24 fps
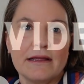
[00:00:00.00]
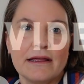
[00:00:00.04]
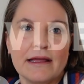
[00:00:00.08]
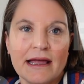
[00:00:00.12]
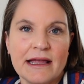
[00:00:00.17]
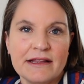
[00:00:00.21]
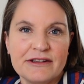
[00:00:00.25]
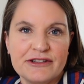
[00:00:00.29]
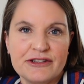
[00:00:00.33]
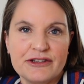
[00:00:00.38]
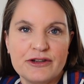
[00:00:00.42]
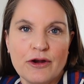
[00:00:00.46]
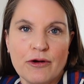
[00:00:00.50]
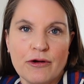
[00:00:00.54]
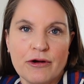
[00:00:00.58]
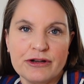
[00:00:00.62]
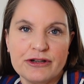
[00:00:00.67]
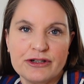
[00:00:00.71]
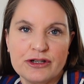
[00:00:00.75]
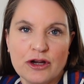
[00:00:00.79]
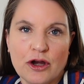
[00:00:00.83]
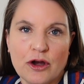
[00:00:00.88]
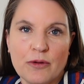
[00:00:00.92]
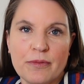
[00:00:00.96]
it's your
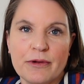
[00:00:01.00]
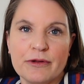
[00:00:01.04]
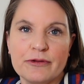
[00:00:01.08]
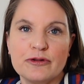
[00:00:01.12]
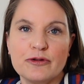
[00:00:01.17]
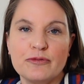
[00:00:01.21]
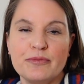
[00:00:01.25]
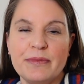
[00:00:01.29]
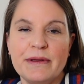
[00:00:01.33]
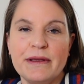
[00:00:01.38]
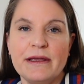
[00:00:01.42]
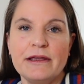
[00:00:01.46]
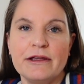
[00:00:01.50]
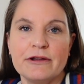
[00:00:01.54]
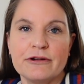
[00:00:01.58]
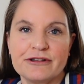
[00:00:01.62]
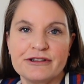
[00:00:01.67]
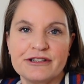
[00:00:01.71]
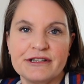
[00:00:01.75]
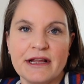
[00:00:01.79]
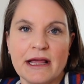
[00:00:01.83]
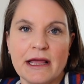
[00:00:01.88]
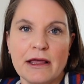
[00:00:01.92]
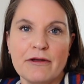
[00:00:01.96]
job to be
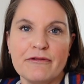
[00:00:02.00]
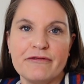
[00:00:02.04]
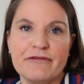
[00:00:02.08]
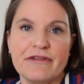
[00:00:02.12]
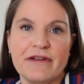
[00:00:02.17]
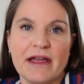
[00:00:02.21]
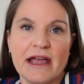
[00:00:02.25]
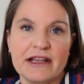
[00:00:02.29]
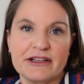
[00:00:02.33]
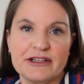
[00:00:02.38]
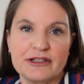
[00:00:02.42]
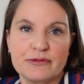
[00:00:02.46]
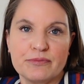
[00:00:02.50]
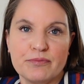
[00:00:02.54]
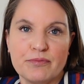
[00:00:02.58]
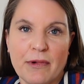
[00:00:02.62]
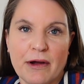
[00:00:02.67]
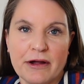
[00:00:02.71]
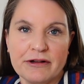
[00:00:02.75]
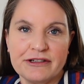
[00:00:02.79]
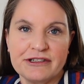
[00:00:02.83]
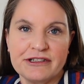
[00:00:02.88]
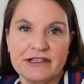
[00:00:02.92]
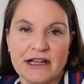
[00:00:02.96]
yourself as
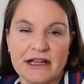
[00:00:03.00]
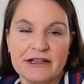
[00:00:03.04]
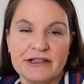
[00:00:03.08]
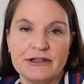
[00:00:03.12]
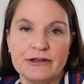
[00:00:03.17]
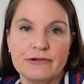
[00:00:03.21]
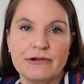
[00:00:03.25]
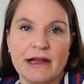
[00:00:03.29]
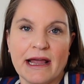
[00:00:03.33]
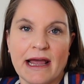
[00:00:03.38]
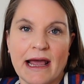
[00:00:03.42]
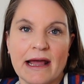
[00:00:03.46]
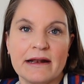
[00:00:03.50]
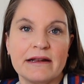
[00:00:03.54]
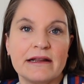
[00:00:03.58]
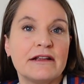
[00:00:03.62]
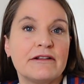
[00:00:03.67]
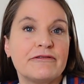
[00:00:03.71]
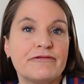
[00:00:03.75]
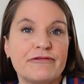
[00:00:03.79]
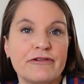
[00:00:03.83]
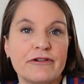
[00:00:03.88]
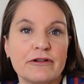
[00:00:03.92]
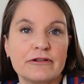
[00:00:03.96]
much as you can
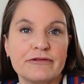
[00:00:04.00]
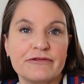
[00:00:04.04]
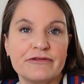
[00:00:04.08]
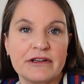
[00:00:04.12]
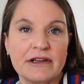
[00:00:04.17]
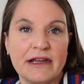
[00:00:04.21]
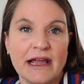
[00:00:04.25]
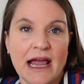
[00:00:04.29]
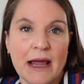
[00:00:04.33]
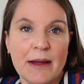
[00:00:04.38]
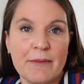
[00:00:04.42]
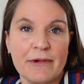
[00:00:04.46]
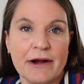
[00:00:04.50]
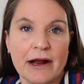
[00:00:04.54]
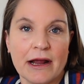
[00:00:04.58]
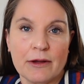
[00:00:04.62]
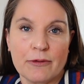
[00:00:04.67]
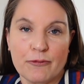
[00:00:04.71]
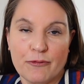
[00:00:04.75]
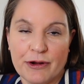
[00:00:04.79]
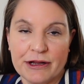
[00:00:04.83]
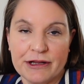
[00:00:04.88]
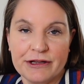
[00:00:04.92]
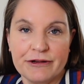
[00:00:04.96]
in front of the camera
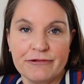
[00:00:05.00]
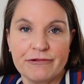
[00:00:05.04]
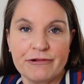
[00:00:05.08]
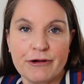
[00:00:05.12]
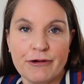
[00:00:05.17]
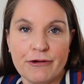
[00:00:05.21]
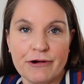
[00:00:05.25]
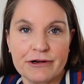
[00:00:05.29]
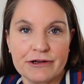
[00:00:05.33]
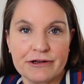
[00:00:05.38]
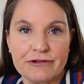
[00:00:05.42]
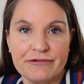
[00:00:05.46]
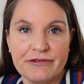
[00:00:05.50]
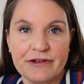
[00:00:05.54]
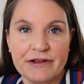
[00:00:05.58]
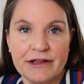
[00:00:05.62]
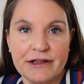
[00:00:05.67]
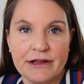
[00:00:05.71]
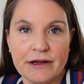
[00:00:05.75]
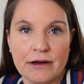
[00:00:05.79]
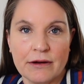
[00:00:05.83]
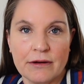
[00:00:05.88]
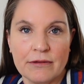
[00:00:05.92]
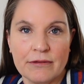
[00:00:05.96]
when you record the
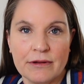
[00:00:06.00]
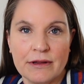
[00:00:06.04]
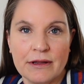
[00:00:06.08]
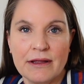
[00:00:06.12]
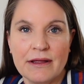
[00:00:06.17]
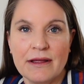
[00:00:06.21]
video.